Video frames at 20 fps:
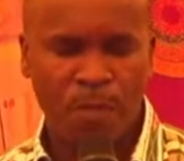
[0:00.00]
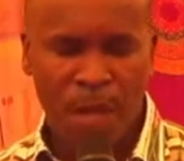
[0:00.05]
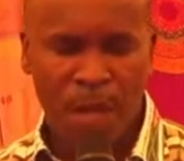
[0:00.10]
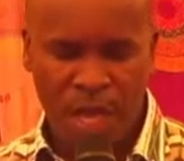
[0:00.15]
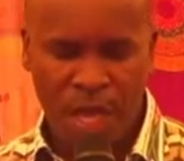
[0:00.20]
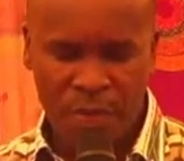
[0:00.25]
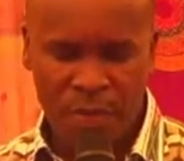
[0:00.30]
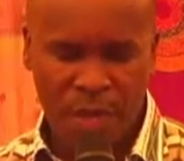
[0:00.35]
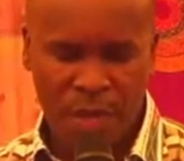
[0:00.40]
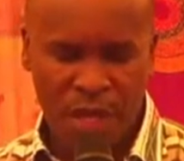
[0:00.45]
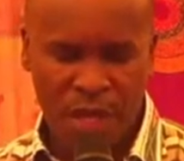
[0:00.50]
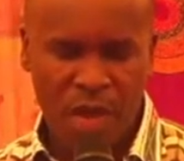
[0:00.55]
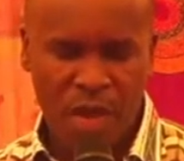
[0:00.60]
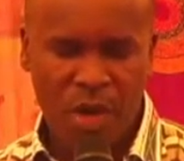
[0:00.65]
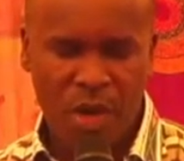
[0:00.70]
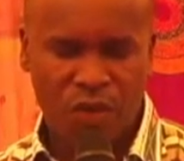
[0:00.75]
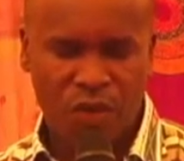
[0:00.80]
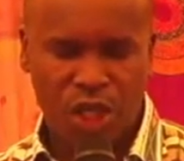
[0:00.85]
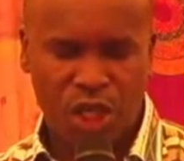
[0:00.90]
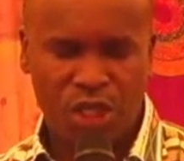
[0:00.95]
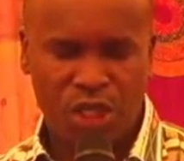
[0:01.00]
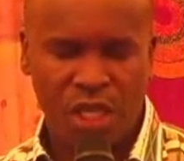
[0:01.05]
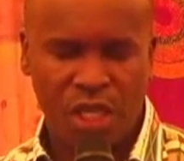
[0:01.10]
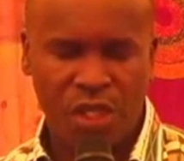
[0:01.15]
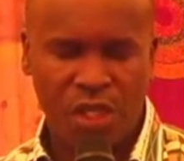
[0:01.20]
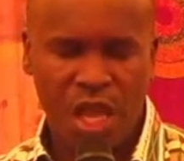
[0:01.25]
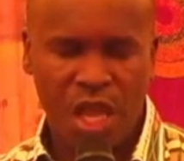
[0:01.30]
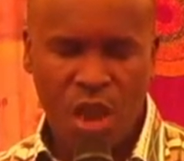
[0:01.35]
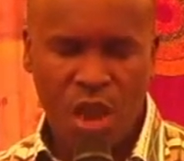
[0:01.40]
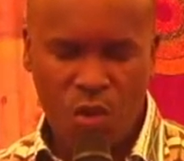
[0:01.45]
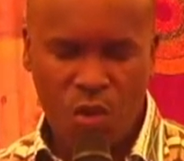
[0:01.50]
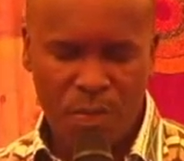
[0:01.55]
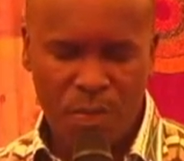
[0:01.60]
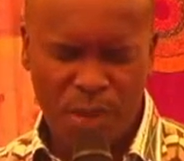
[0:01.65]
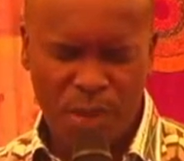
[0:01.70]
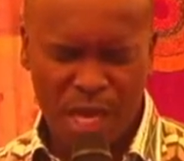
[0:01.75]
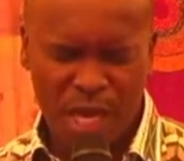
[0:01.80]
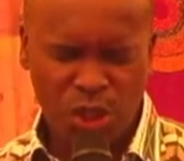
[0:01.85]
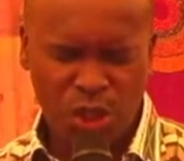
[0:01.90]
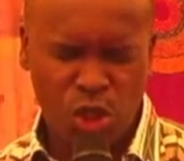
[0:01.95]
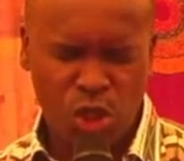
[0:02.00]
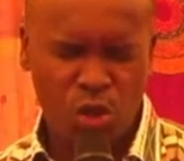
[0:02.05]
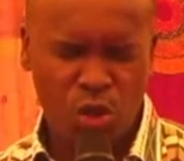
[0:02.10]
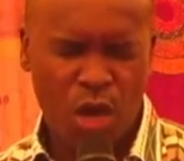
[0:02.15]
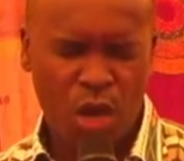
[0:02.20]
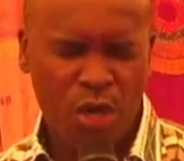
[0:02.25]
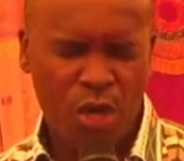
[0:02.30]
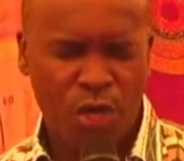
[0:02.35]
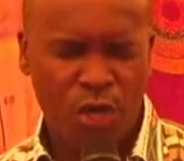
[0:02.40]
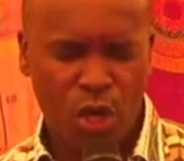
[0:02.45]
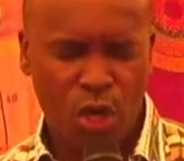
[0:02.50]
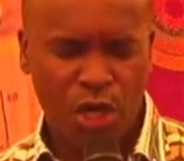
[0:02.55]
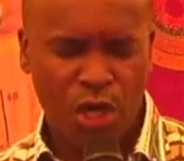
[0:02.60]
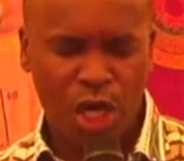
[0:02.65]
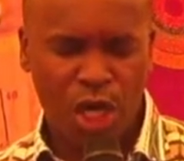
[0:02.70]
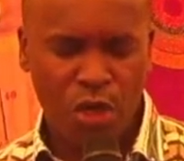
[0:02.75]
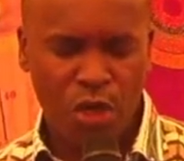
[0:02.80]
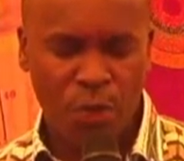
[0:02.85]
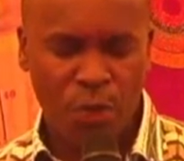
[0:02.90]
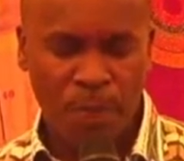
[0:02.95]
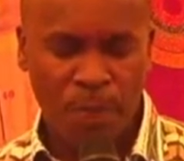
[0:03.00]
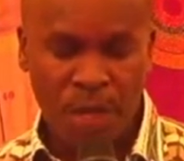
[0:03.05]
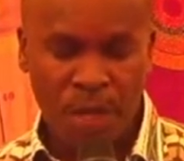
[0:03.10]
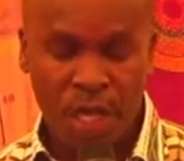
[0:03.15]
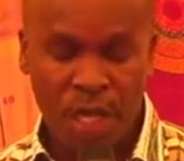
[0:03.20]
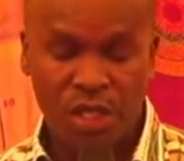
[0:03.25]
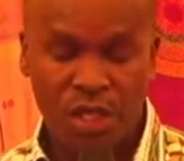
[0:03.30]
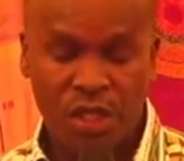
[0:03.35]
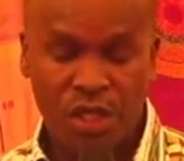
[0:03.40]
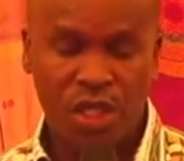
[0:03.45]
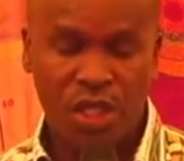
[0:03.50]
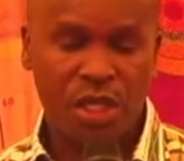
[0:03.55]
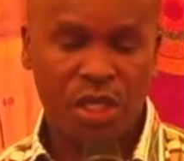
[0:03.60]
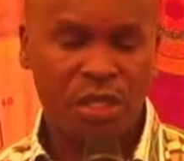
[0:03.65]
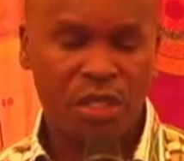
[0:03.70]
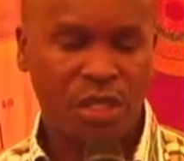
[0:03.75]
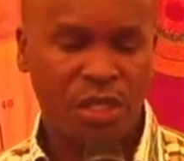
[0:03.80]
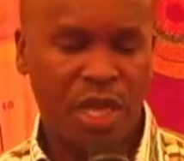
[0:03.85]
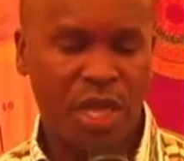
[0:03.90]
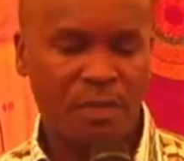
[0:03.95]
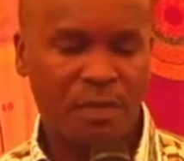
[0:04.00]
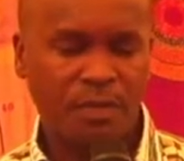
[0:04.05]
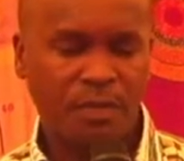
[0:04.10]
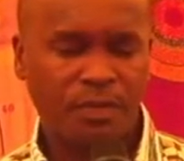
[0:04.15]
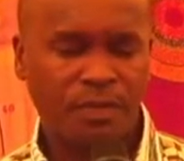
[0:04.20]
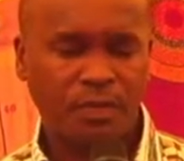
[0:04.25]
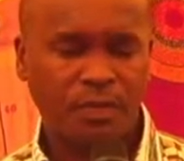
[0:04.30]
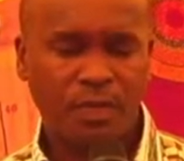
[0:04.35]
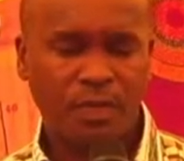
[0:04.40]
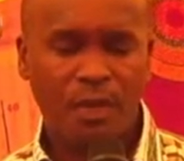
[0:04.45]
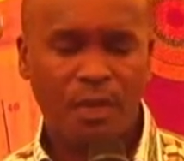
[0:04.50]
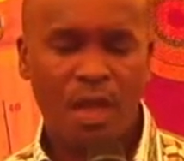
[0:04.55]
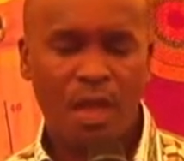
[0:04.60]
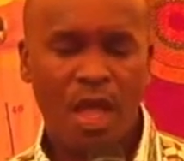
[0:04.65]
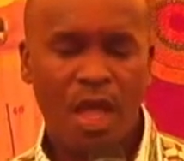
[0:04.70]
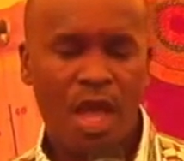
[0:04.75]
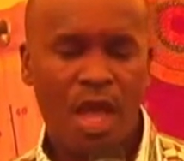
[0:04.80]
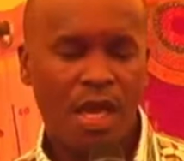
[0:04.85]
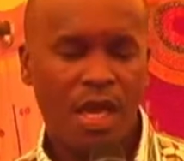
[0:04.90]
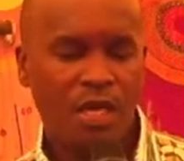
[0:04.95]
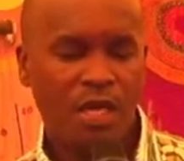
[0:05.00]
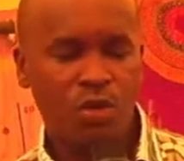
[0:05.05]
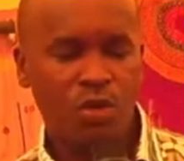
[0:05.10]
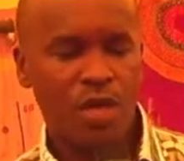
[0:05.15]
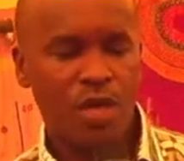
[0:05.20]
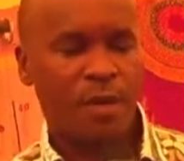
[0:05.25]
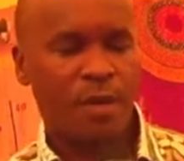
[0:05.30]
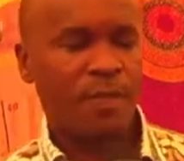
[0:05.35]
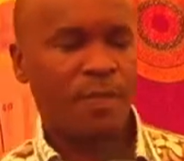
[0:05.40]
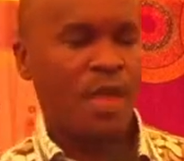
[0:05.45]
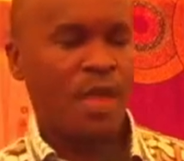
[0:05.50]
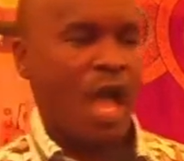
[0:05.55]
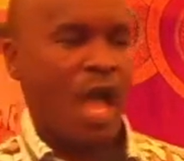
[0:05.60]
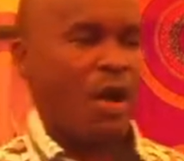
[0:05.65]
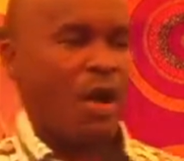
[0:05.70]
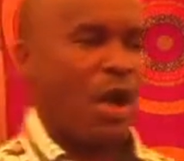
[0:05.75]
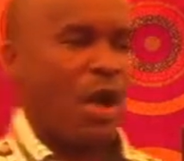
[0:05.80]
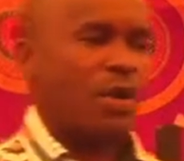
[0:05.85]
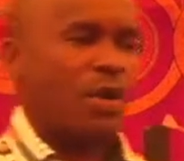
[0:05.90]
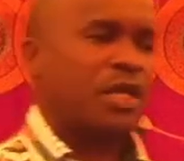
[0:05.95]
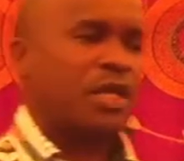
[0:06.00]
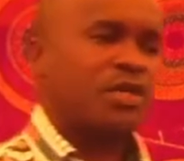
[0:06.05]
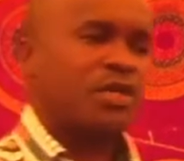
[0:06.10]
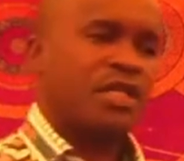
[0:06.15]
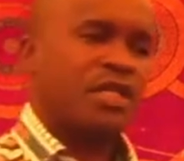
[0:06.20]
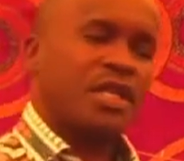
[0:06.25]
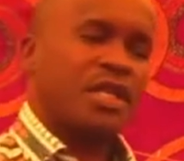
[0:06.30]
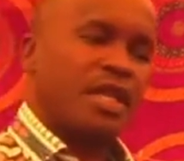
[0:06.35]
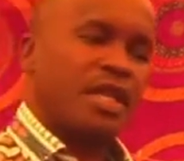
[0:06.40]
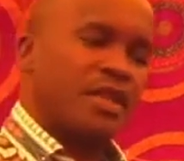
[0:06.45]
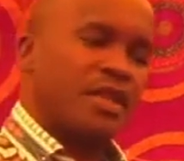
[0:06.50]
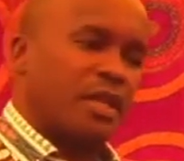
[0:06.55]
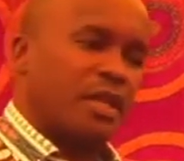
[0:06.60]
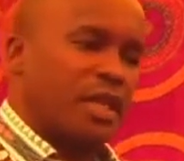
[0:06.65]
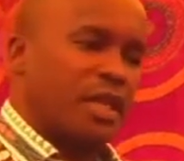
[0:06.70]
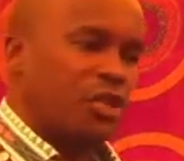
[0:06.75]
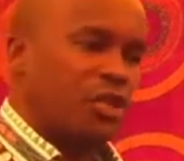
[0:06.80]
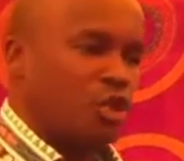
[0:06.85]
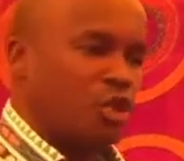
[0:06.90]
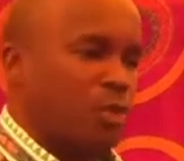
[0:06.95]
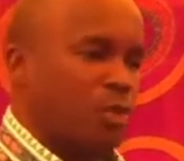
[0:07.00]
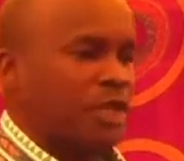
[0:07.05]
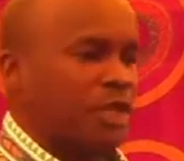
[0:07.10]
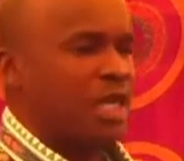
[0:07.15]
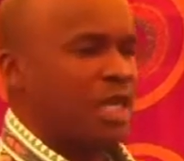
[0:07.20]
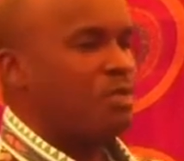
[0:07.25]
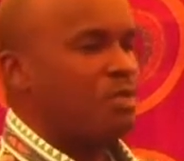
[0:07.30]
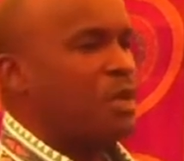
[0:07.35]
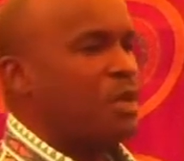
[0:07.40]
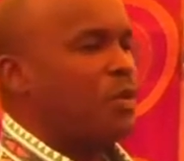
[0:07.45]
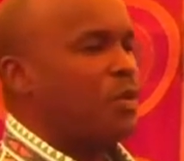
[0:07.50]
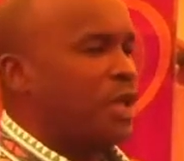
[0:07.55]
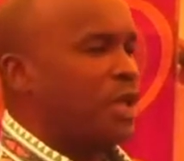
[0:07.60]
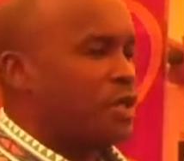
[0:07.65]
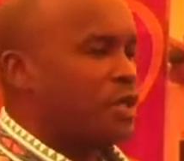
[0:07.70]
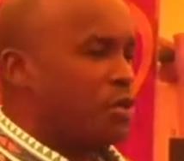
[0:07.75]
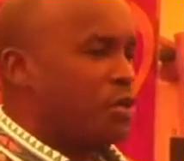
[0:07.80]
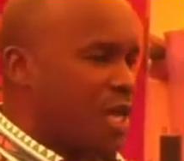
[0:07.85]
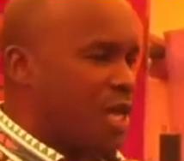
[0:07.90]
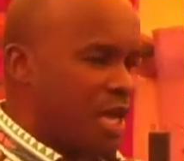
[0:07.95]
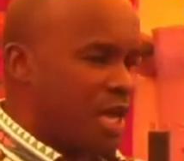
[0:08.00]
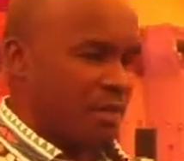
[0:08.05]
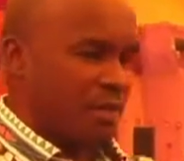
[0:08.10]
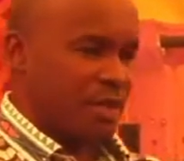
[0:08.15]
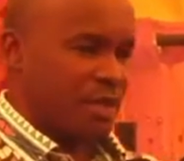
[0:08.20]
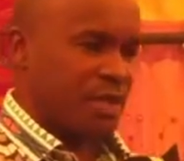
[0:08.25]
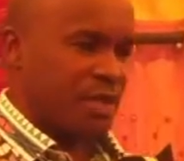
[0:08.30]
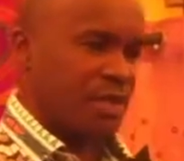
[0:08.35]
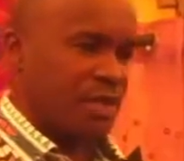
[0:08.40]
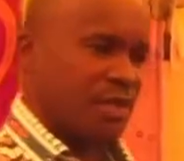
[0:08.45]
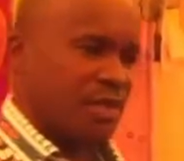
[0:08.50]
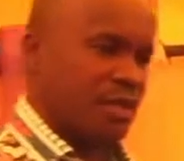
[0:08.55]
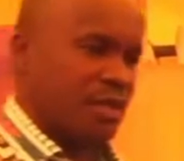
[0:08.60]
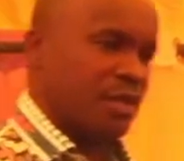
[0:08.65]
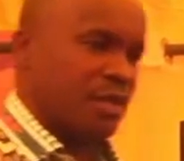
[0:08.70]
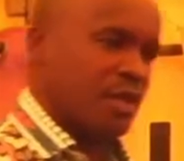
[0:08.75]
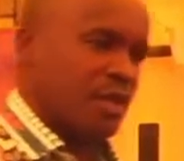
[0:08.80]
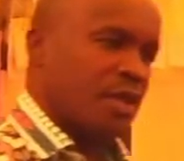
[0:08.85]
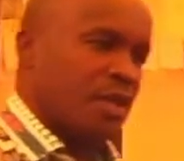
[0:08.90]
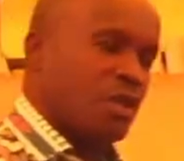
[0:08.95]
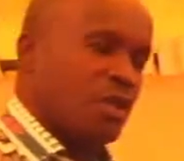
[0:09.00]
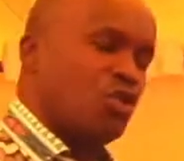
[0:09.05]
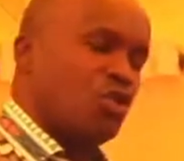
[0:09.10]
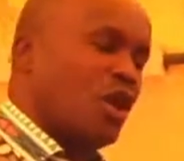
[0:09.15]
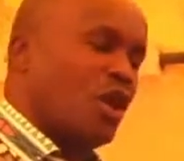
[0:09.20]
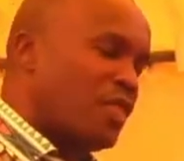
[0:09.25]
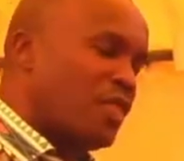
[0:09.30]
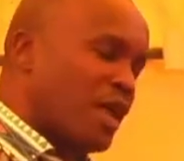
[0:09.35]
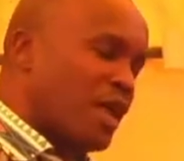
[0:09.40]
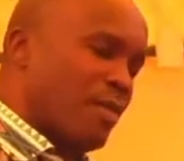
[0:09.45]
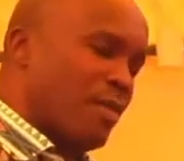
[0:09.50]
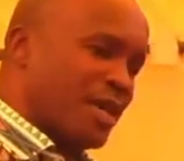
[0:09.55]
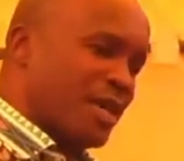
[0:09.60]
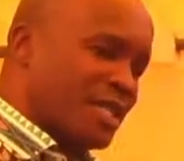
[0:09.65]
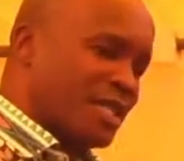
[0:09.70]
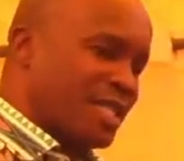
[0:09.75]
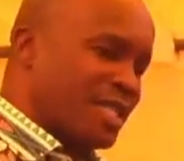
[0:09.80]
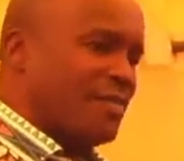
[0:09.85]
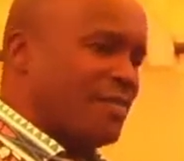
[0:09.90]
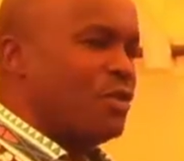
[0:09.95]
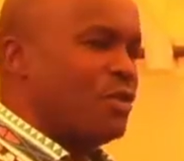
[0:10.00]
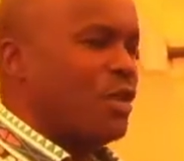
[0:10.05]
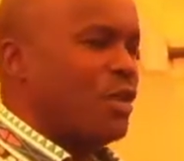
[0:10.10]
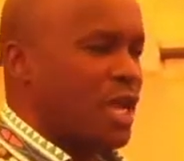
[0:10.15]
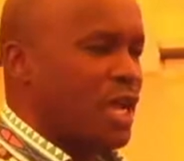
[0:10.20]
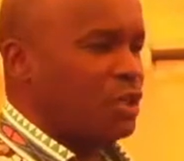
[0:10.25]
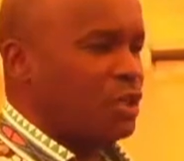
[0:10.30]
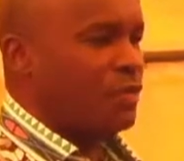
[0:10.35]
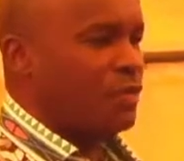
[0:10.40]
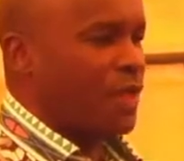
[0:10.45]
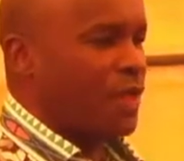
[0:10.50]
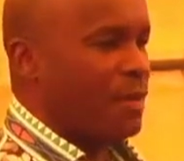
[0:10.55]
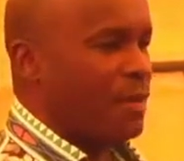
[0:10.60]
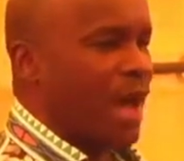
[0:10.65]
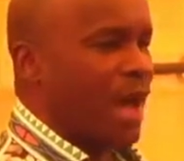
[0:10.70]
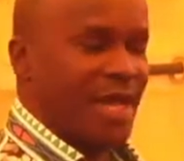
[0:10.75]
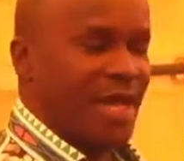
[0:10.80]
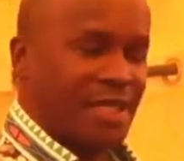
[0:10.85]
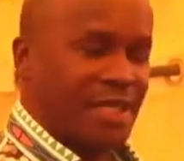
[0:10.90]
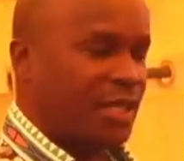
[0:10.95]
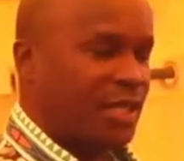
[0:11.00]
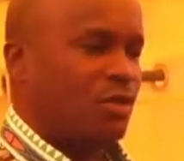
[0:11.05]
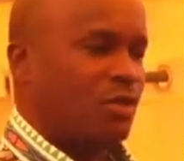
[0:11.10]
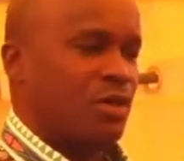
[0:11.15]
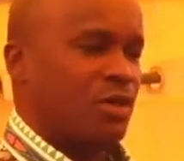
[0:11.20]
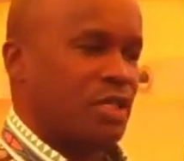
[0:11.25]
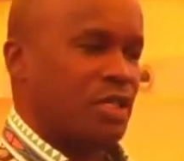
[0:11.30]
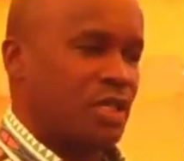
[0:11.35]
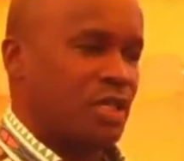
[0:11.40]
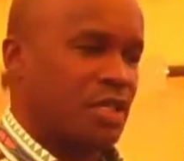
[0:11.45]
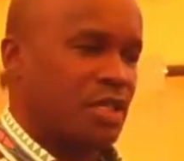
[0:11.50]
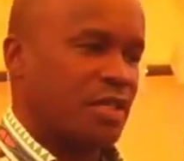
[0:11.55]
In the name of Jesus, we bless you and we honor you in Jesus' name. Hallelujah. I wanted to say that the top 10 people that you named, you know, I think about 7 or 8 of them are in technology.